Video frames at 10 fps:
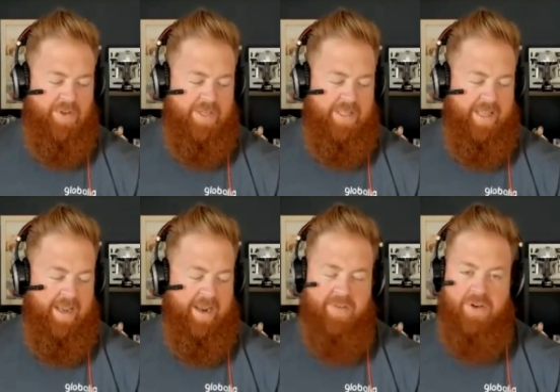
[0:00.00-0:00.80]
If there's anything
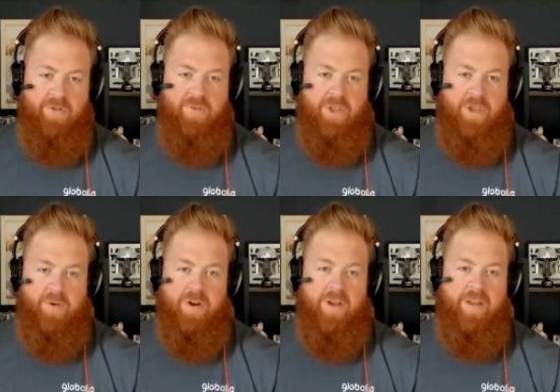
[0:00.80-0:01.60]
I can ever do for
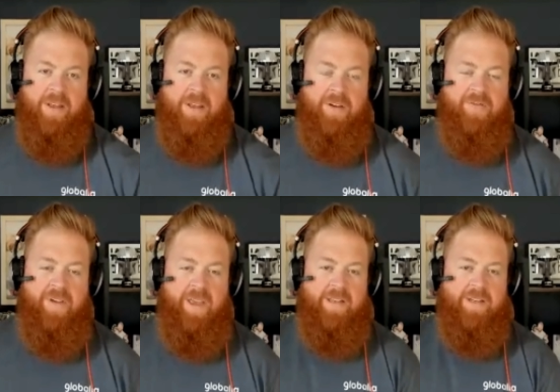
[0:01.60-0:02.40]
you or your
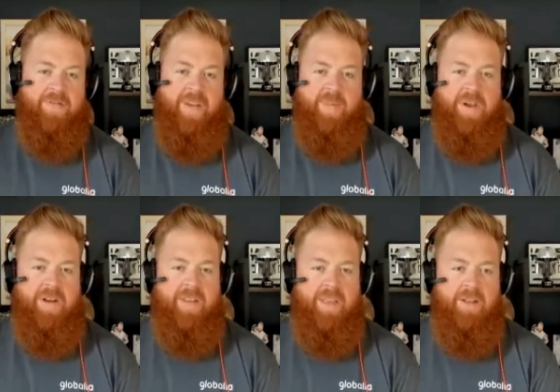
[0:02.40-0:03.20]
fans or family or
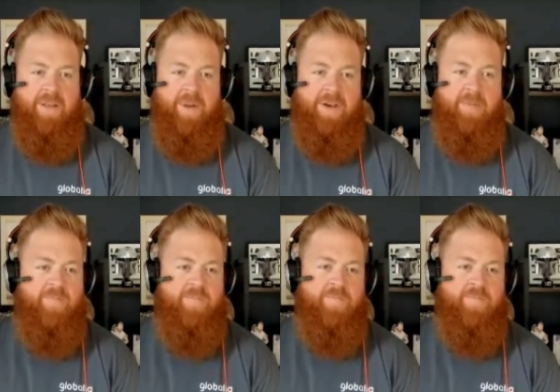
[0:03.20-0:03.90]
anything, you let me know.